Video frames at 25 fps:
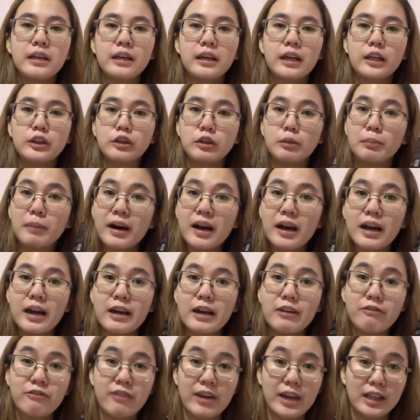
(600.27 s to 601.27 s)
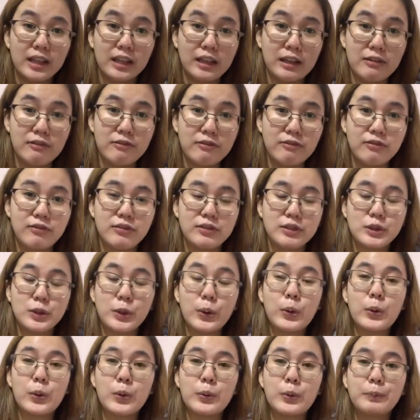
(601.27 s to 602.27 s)
Ito, baka effective.
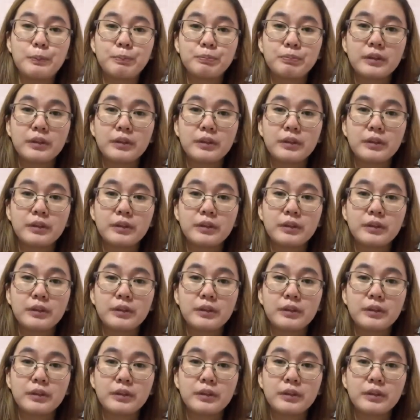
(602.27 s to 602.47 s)
So,